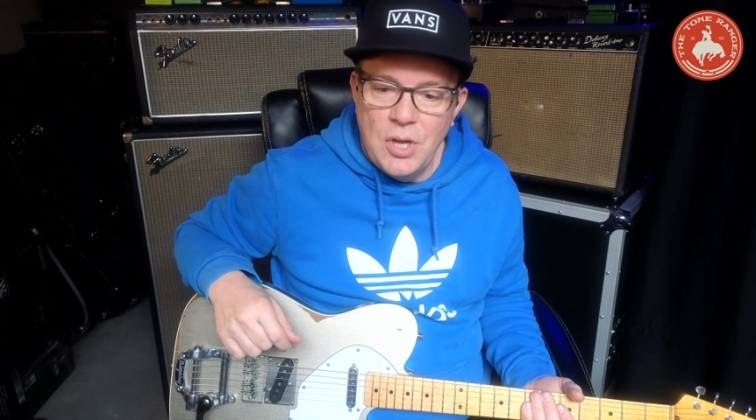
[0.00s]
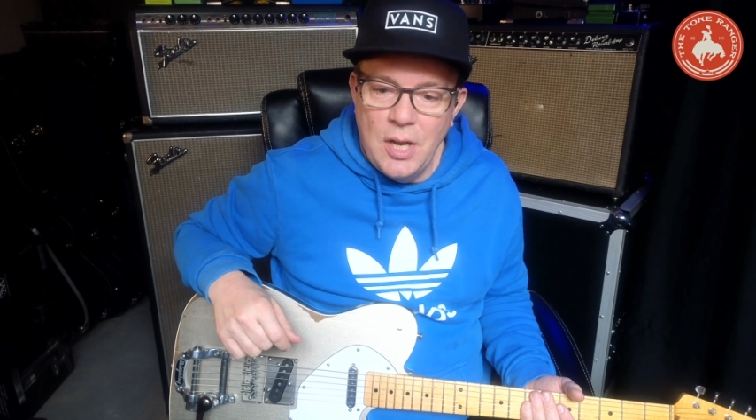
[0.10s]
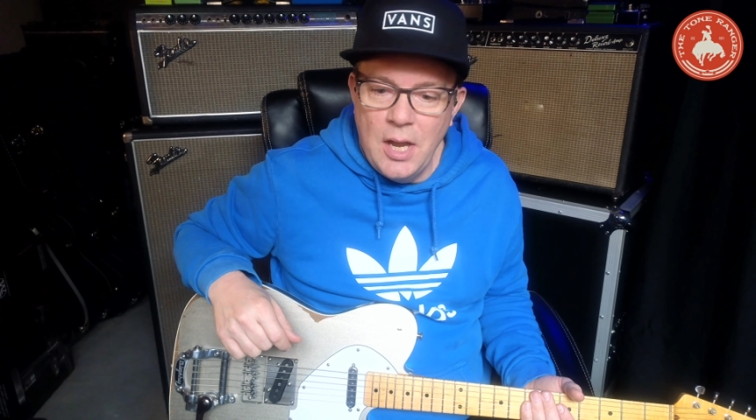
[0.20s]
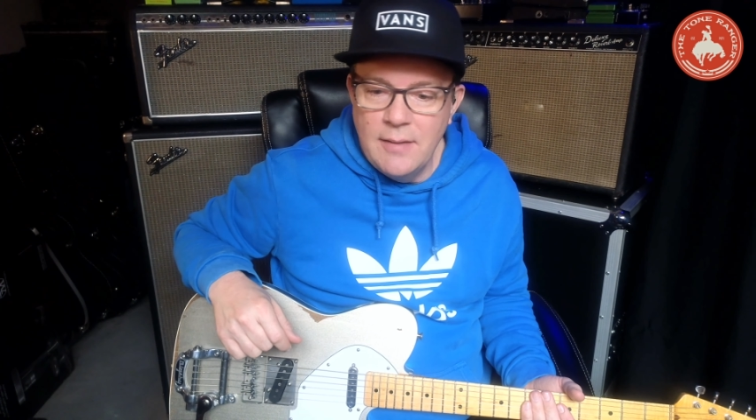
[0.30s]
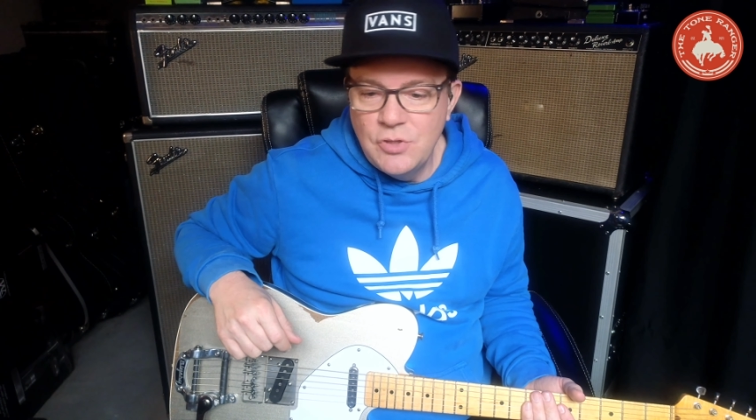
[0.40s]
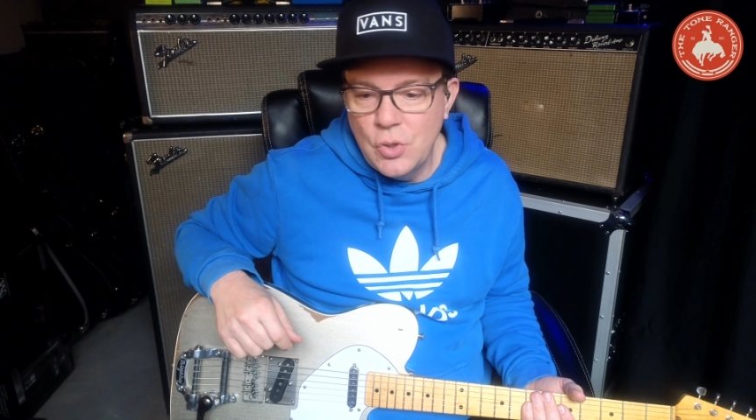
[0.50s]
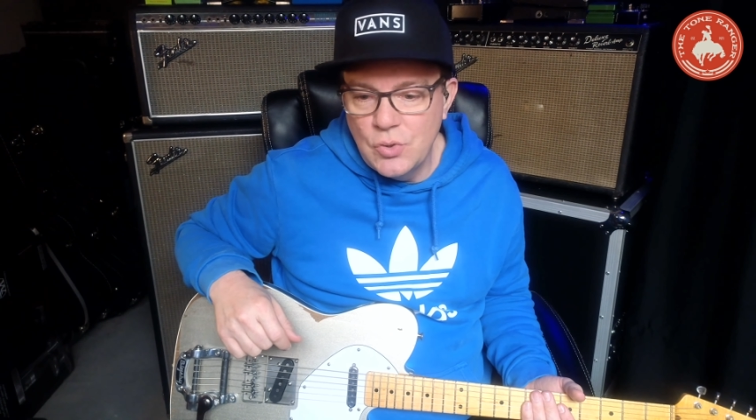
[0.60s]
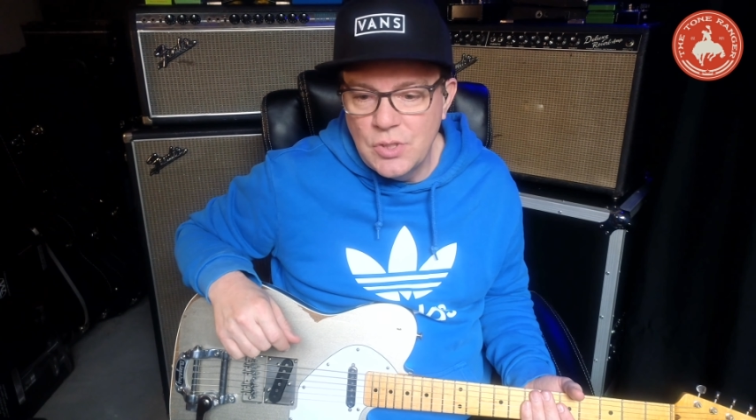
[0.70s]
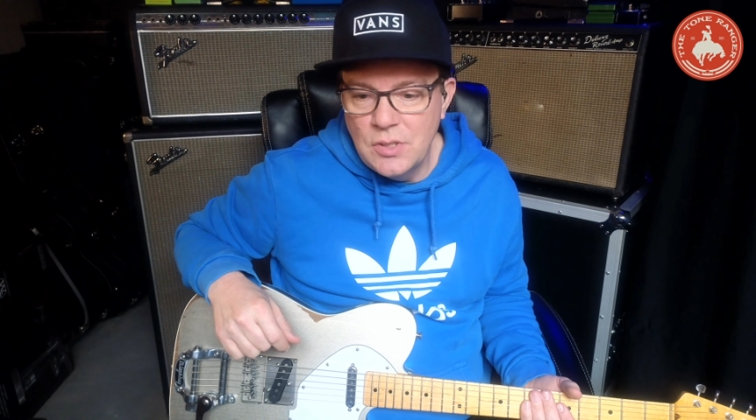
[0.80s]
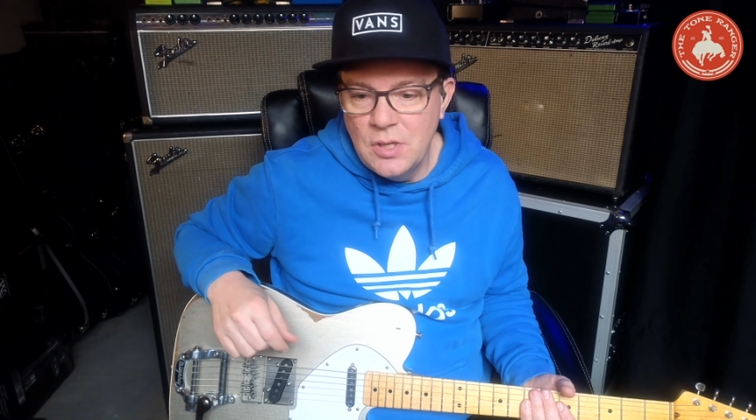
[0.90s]
I've
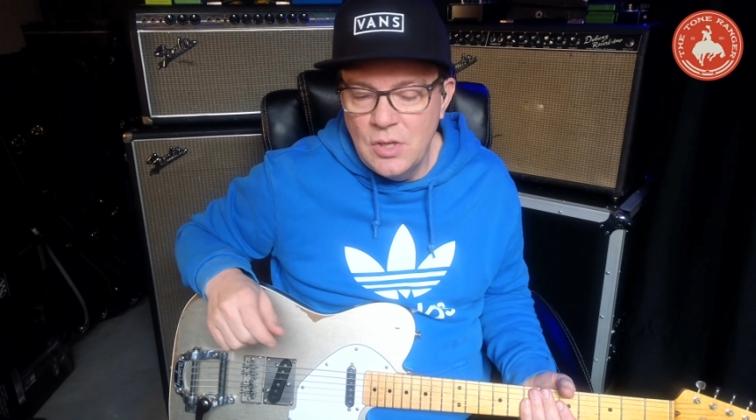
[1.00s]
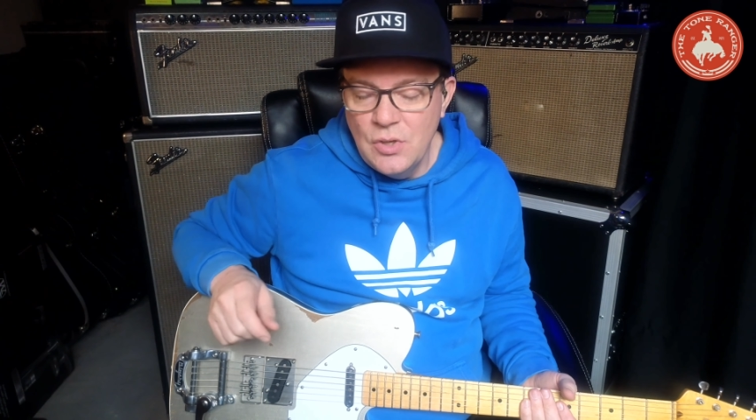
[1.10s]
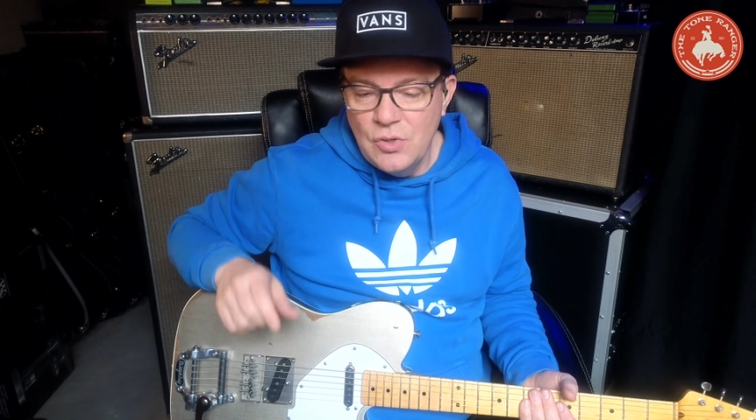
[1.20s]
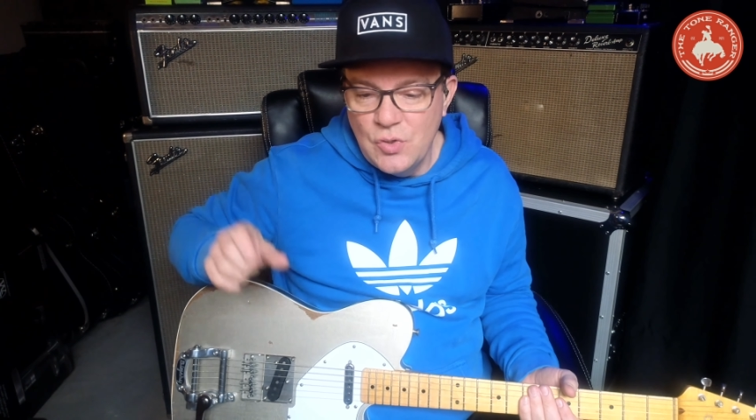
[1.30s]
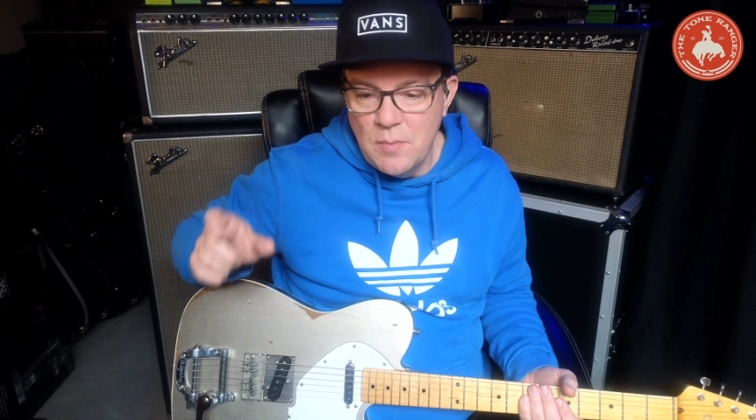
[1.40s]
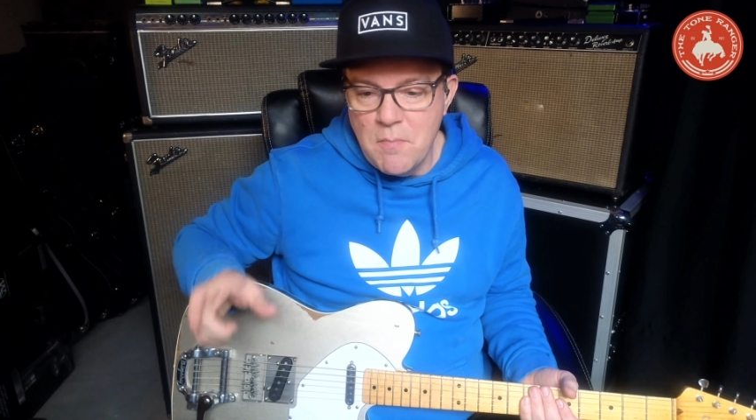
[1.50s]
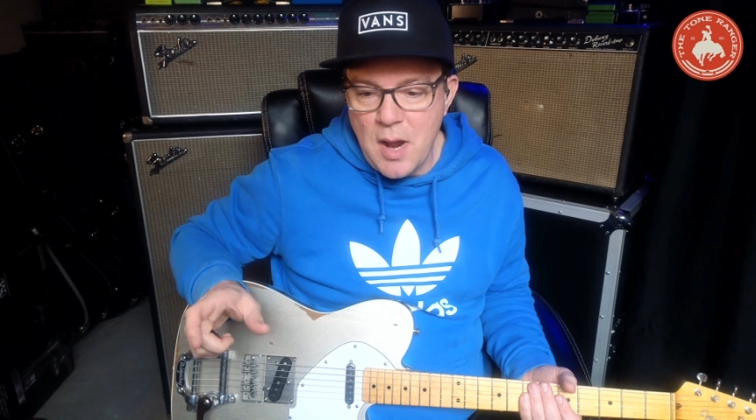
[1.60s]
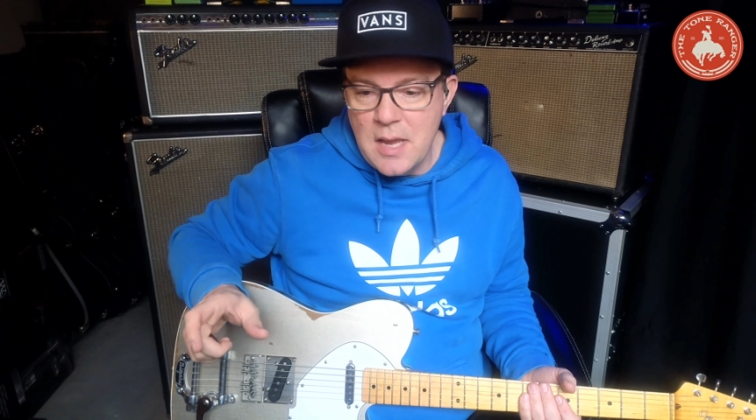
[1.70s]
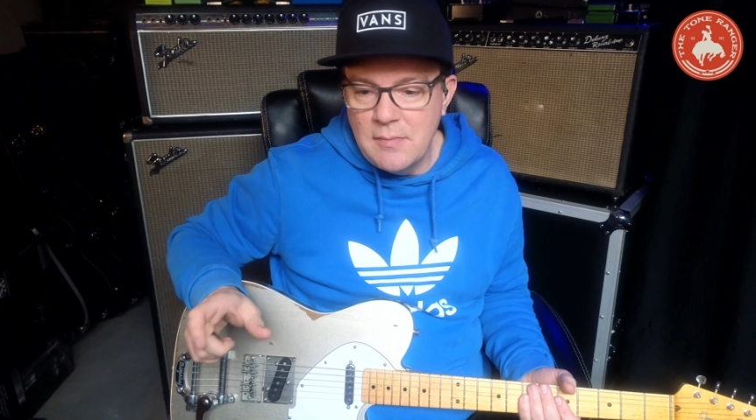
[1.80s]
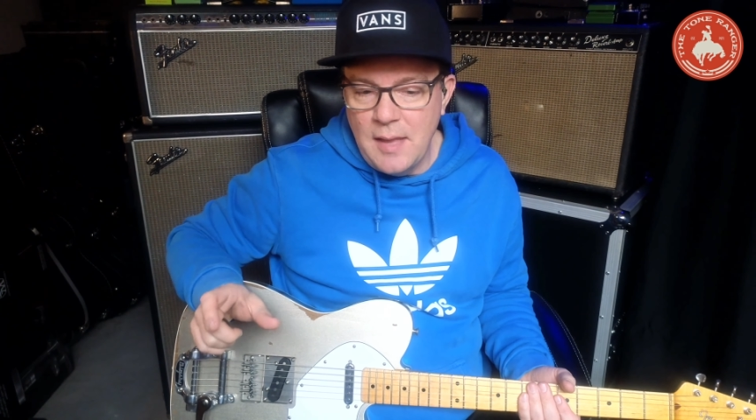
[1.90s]
chosen to
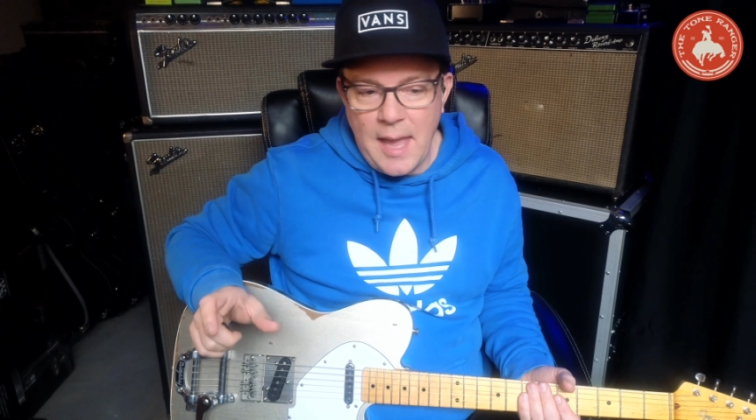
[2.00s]
mic the